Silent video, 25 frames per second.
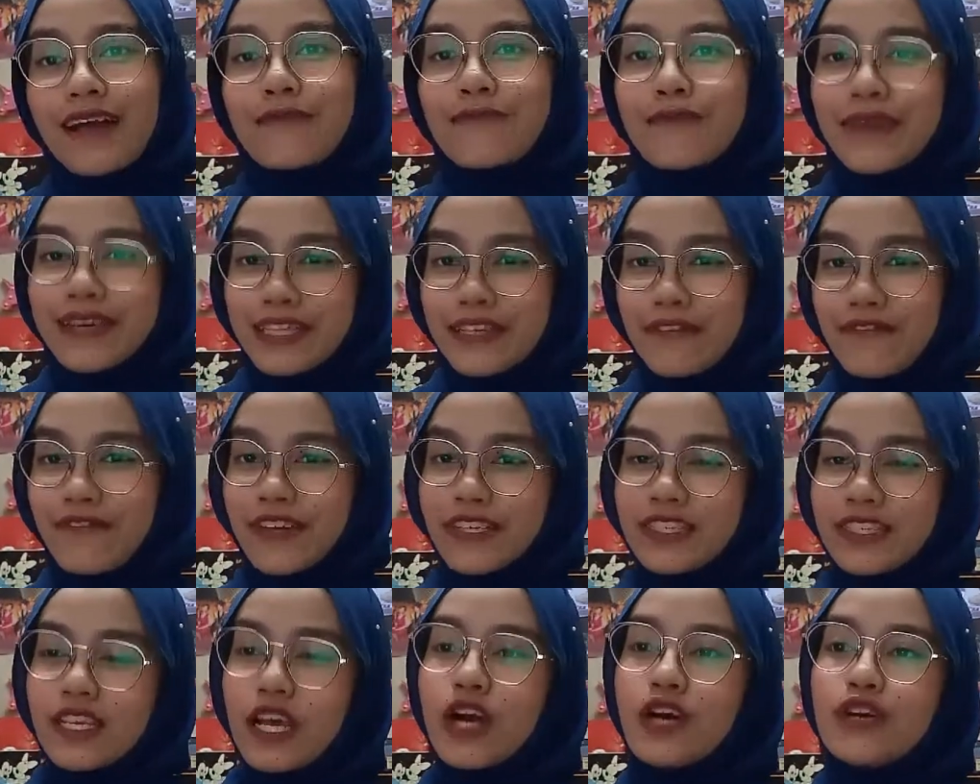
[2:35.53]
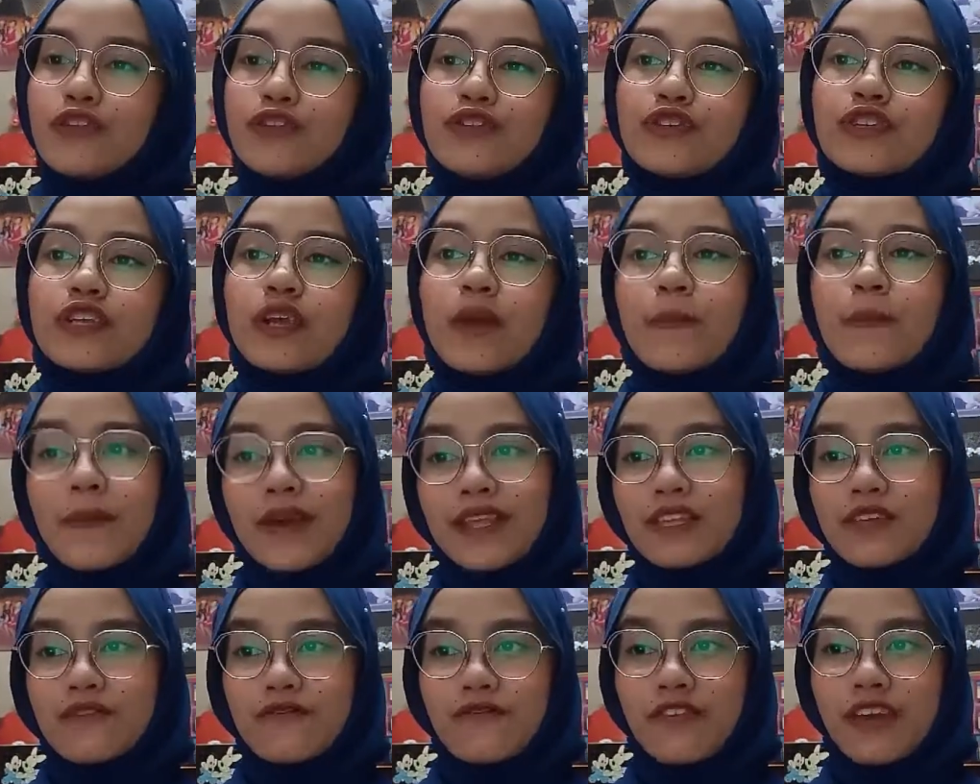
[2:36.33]
Metaphase. During
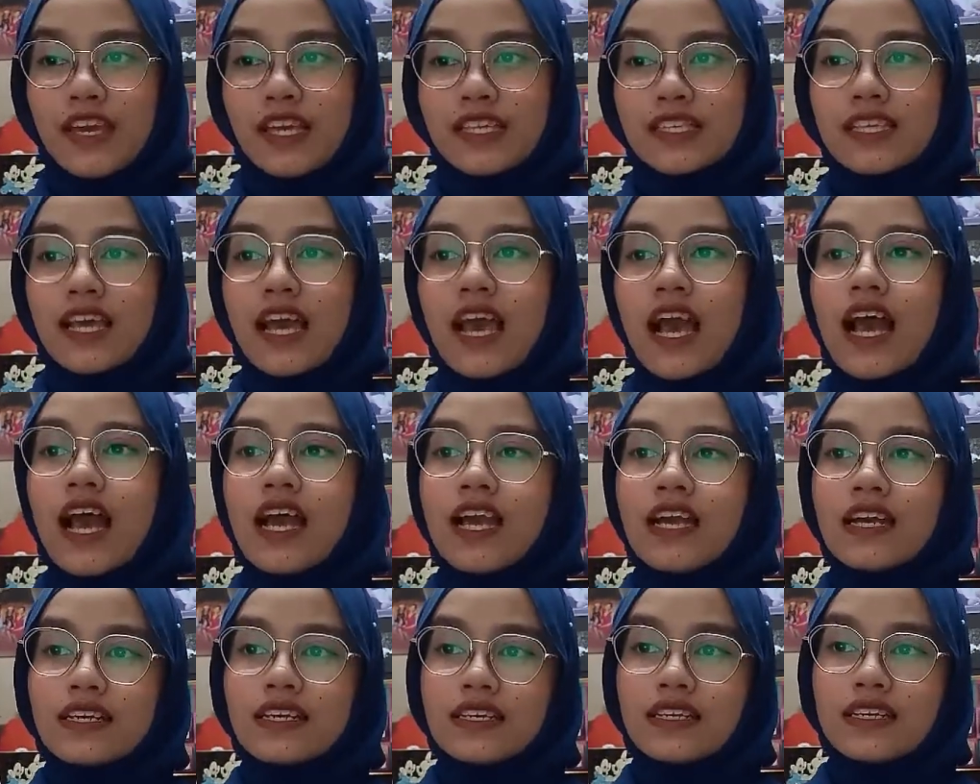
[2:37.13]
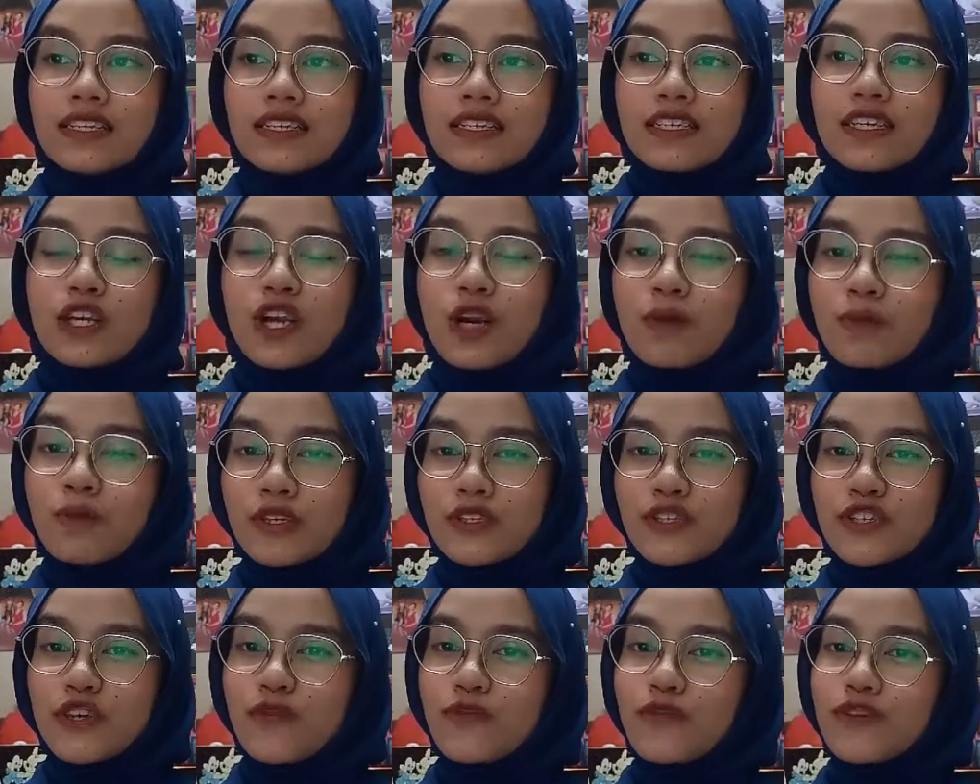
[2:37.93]
metaphase, the
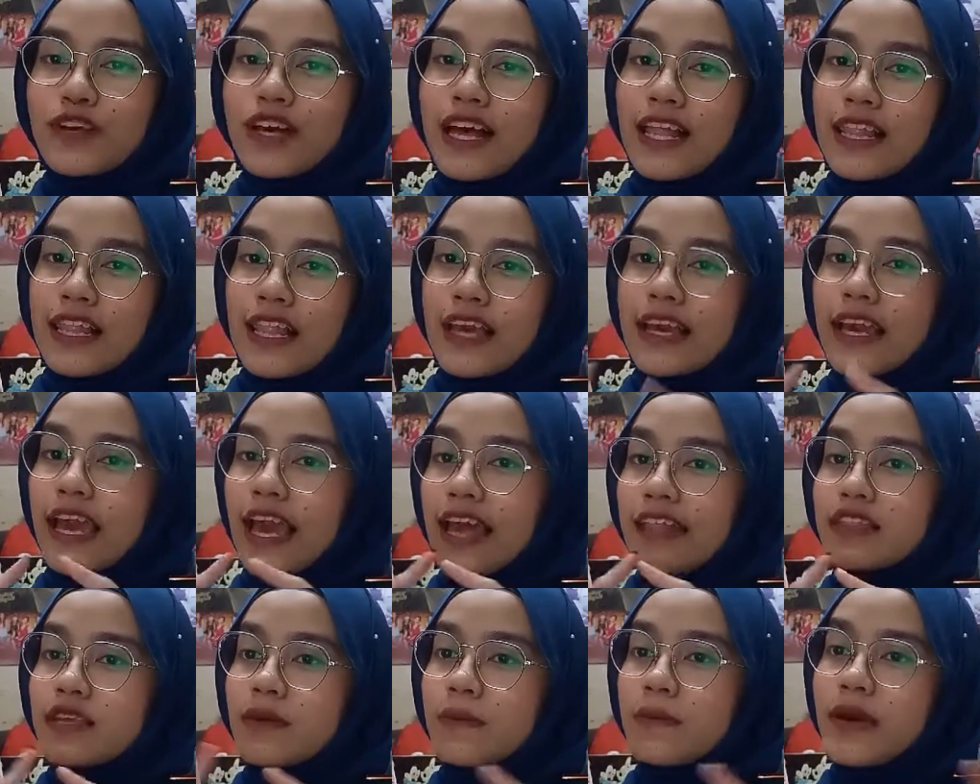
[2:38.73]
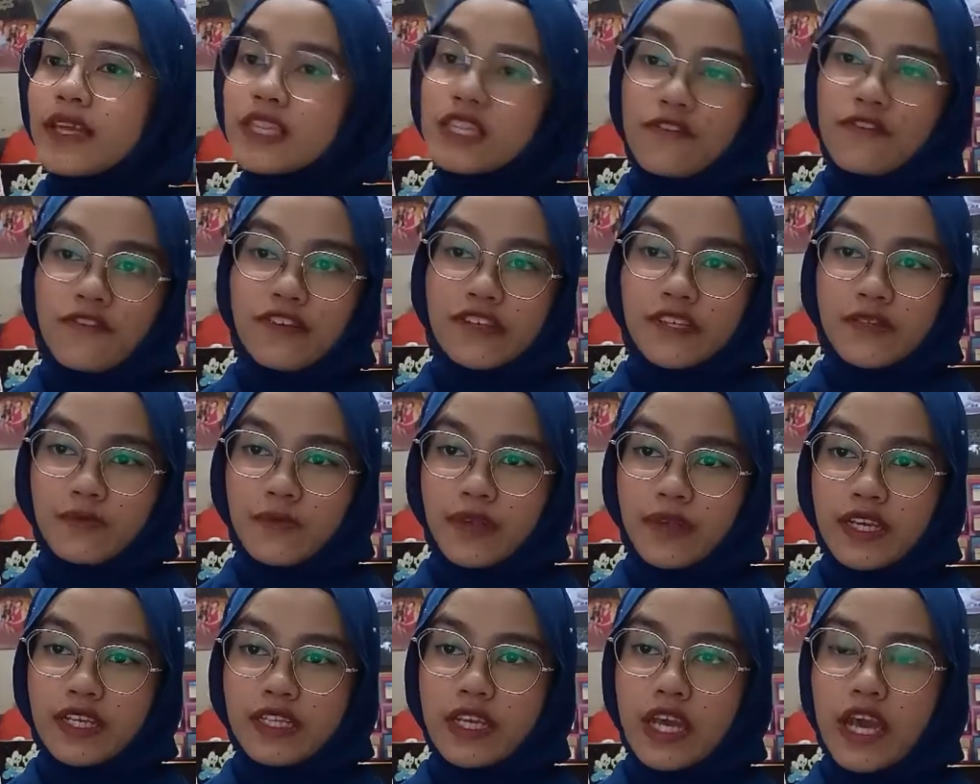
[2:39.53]
chromosome will align at the metaphase
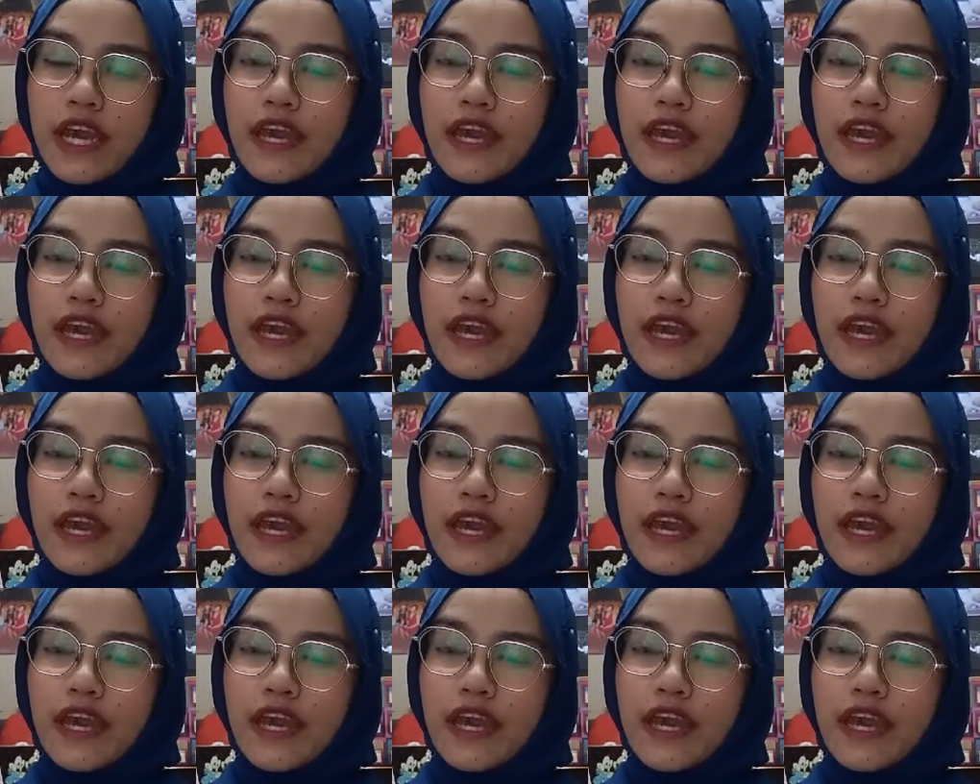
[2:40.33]
plate.